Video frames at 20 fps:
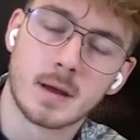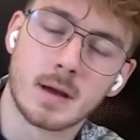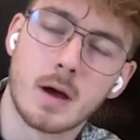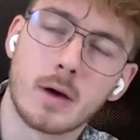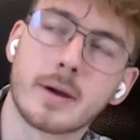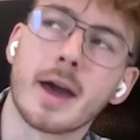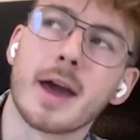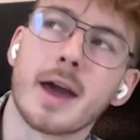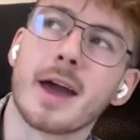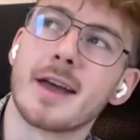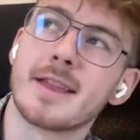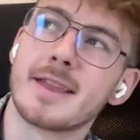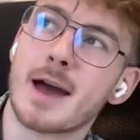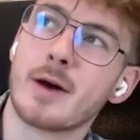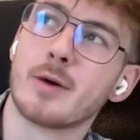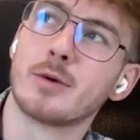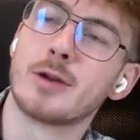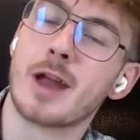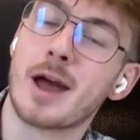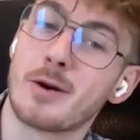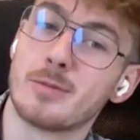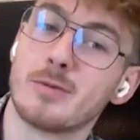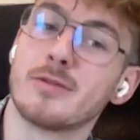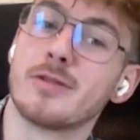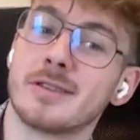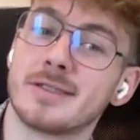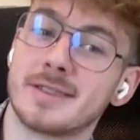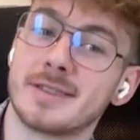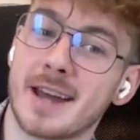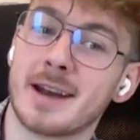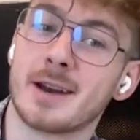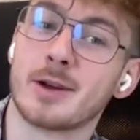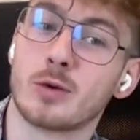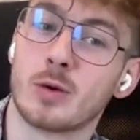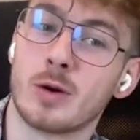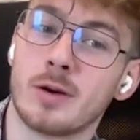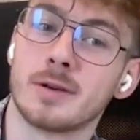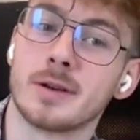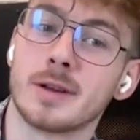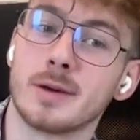Okay, and now we go to data
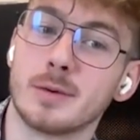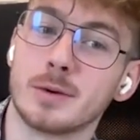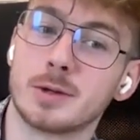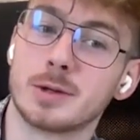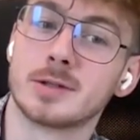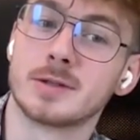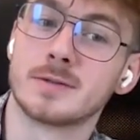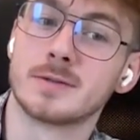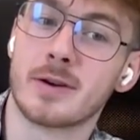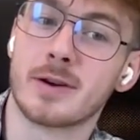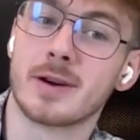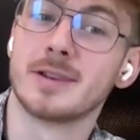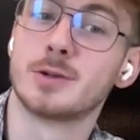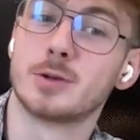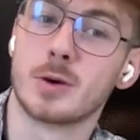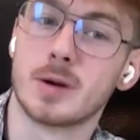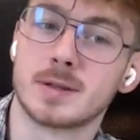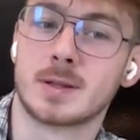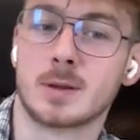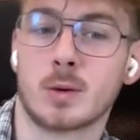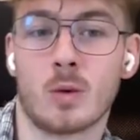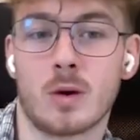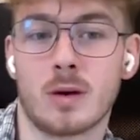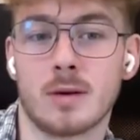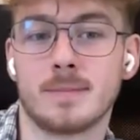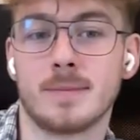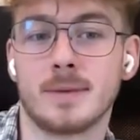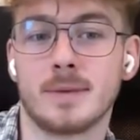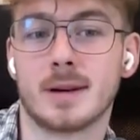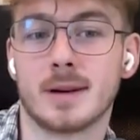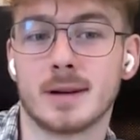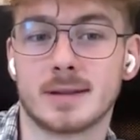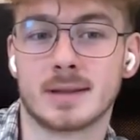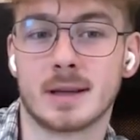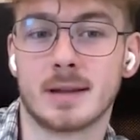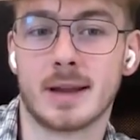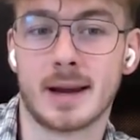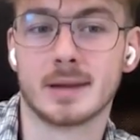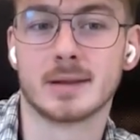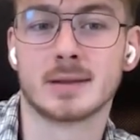quality, which is a very interesting one because the
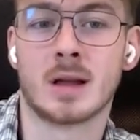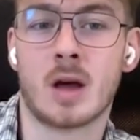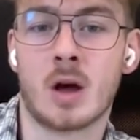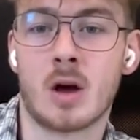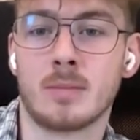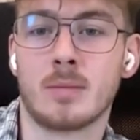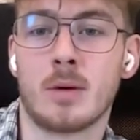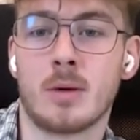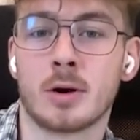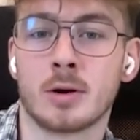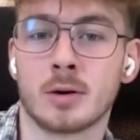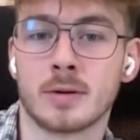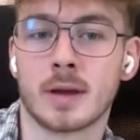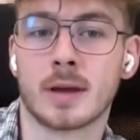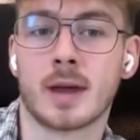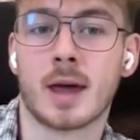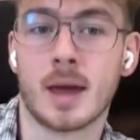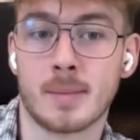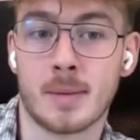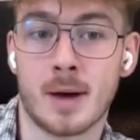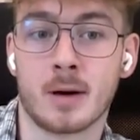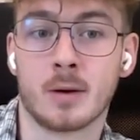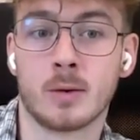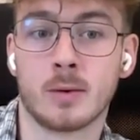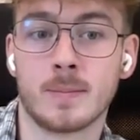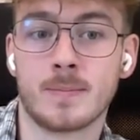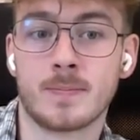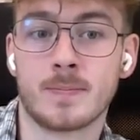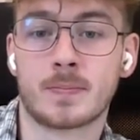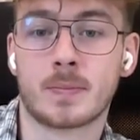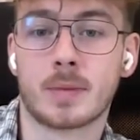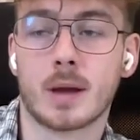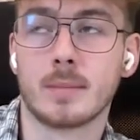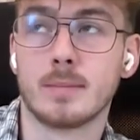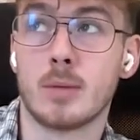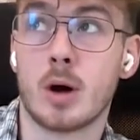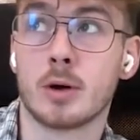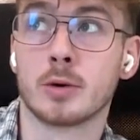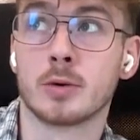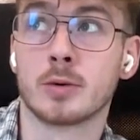latest Llama model that came out,
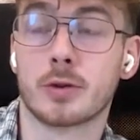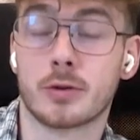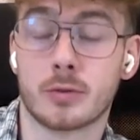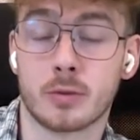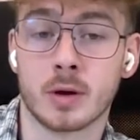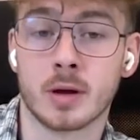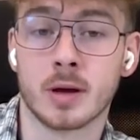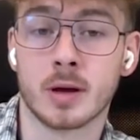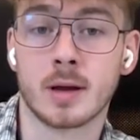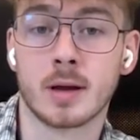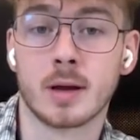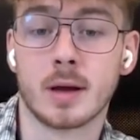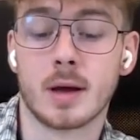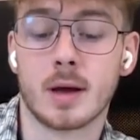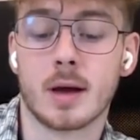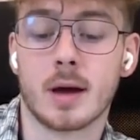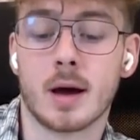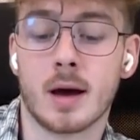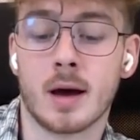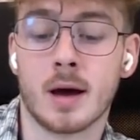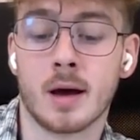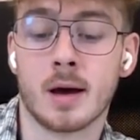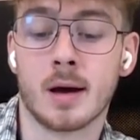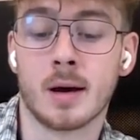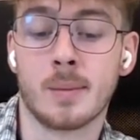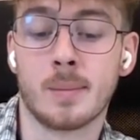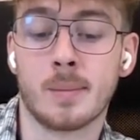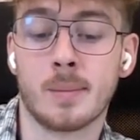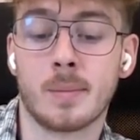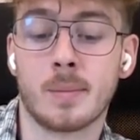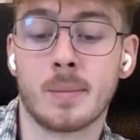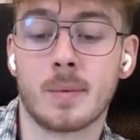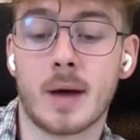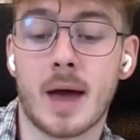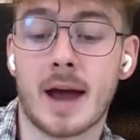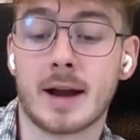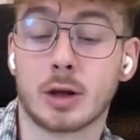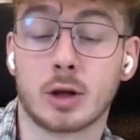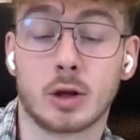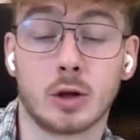Model 3,
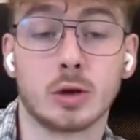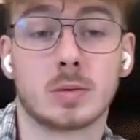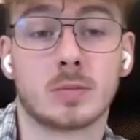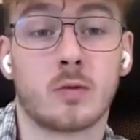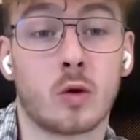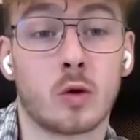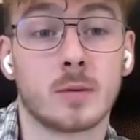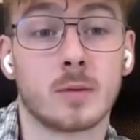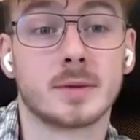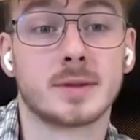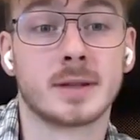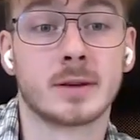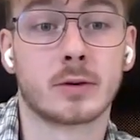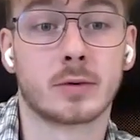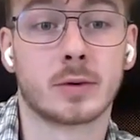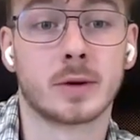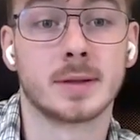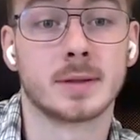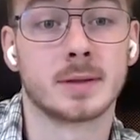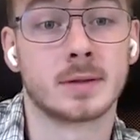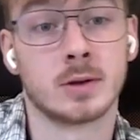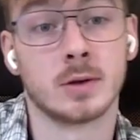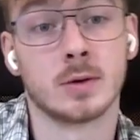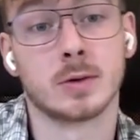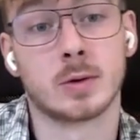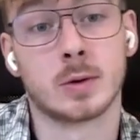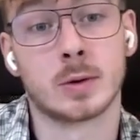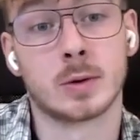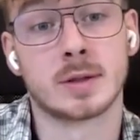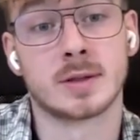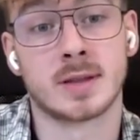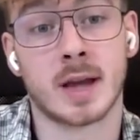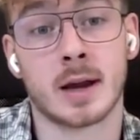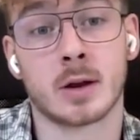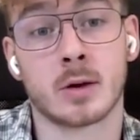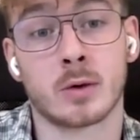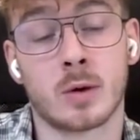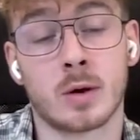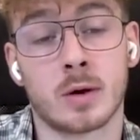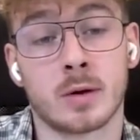had a huge performance increase due to its
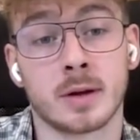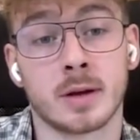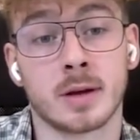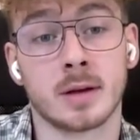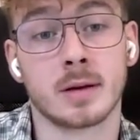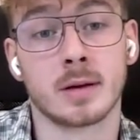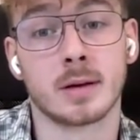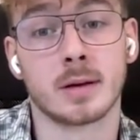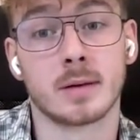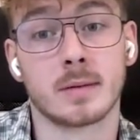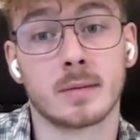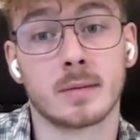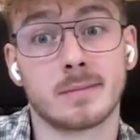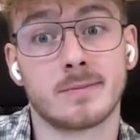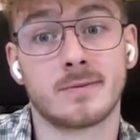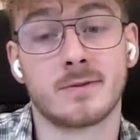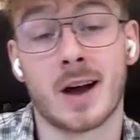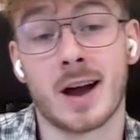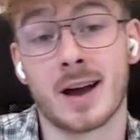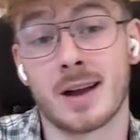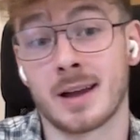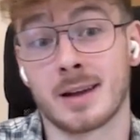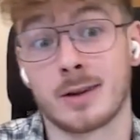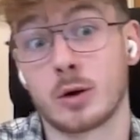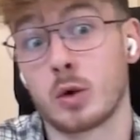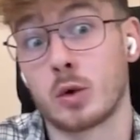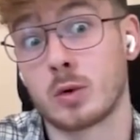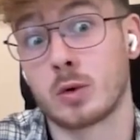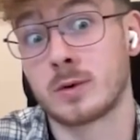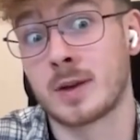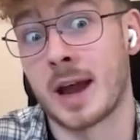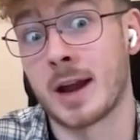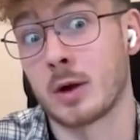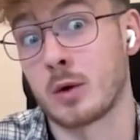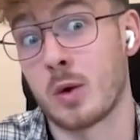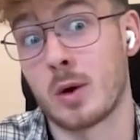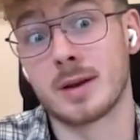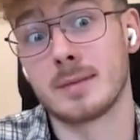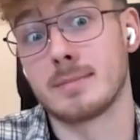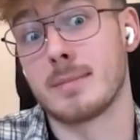data quality, like data
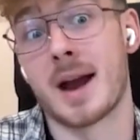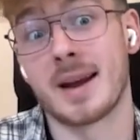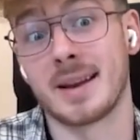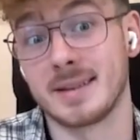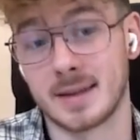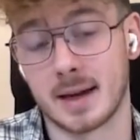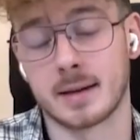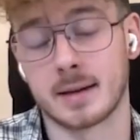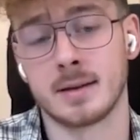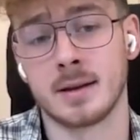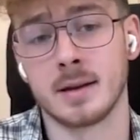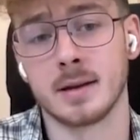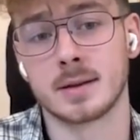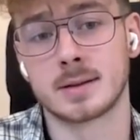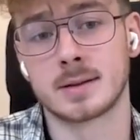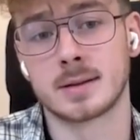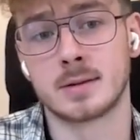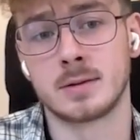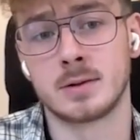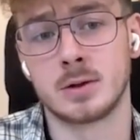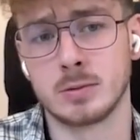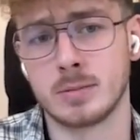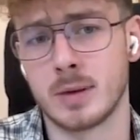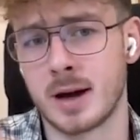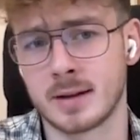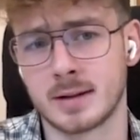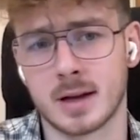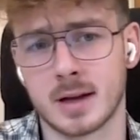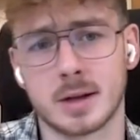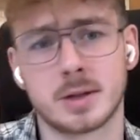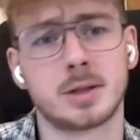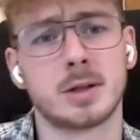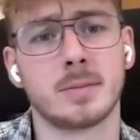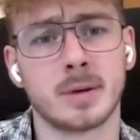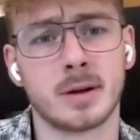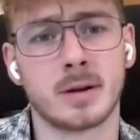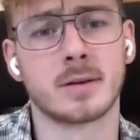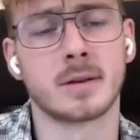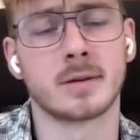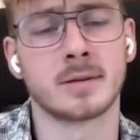quality mining techniques. Do you mind touching
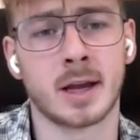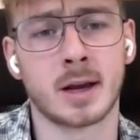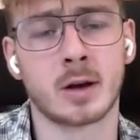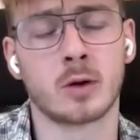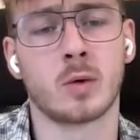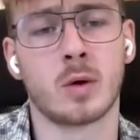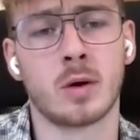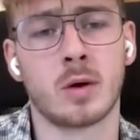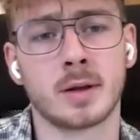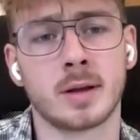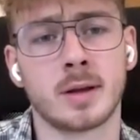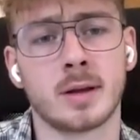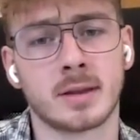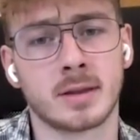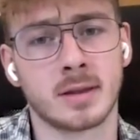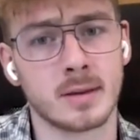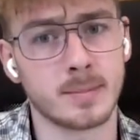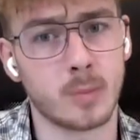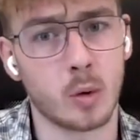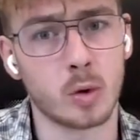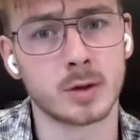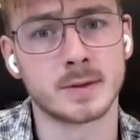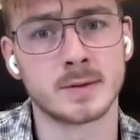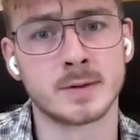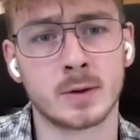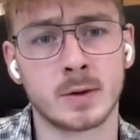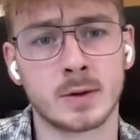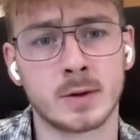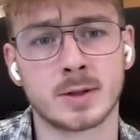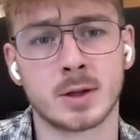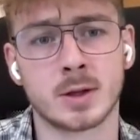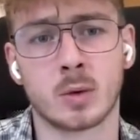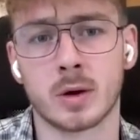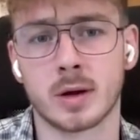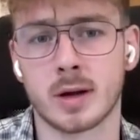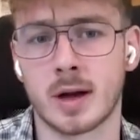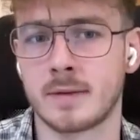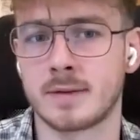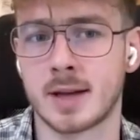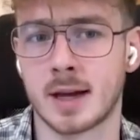on data quality, like the importance of doing so, what
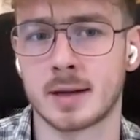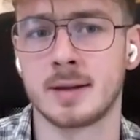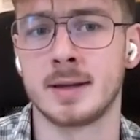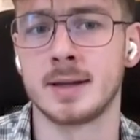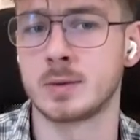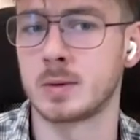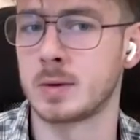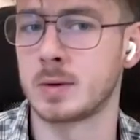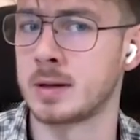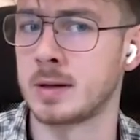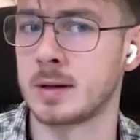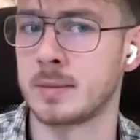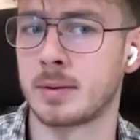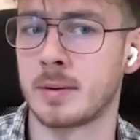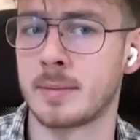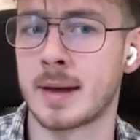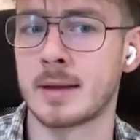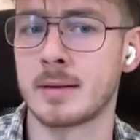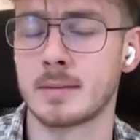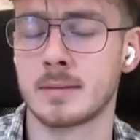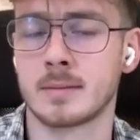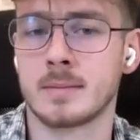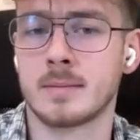kind of techniques we can implement?